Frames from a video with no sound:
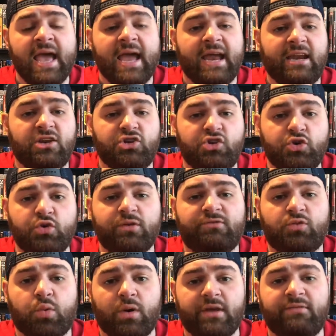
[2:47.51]
and in June of
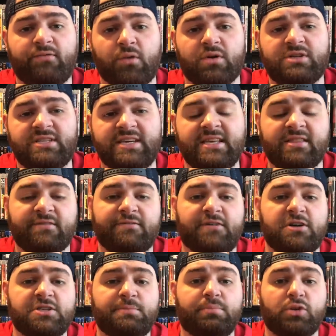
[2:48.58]
twenty fourteen, the
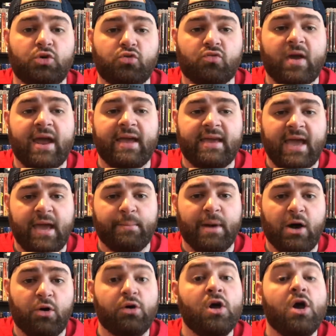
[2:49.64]
first Blu-ray came
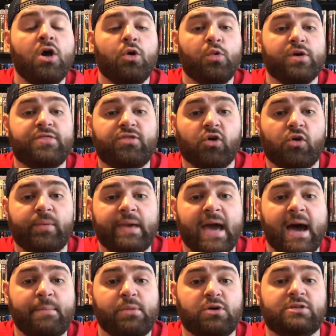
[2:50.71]
out with Dolby
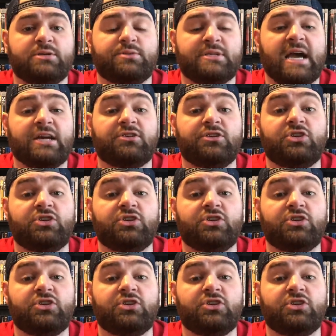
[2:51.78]
Atmos. It was actually